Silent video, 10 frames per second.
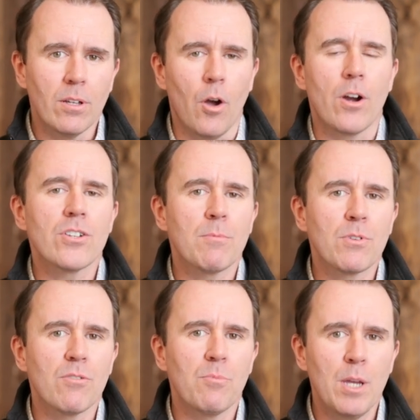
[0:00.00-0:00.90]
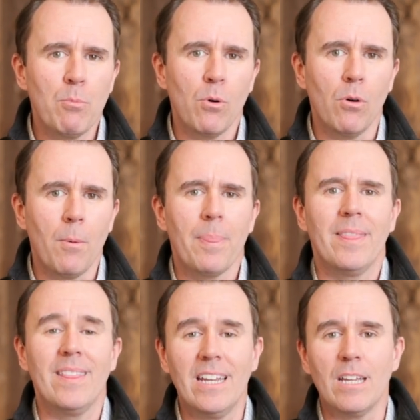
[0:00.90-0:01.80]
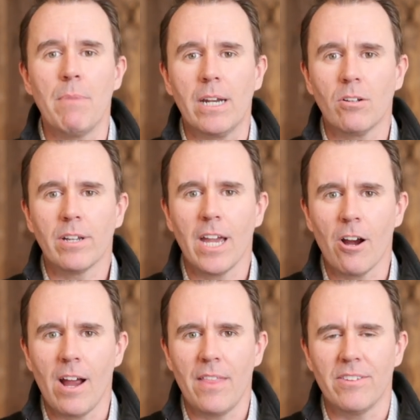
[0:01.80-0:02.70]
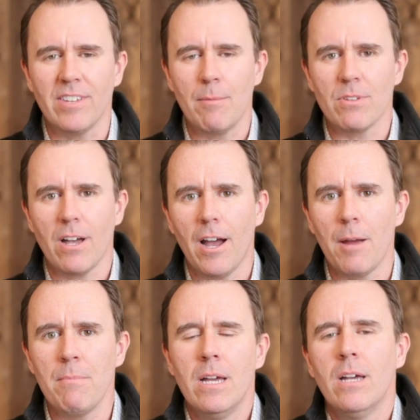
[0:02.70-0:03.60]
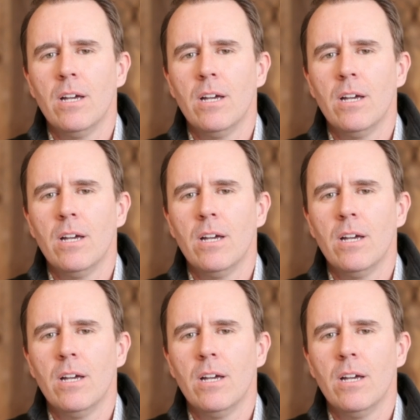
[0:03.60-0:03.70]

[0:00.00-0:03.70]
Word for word: large numbers of people needing medical care at the same time.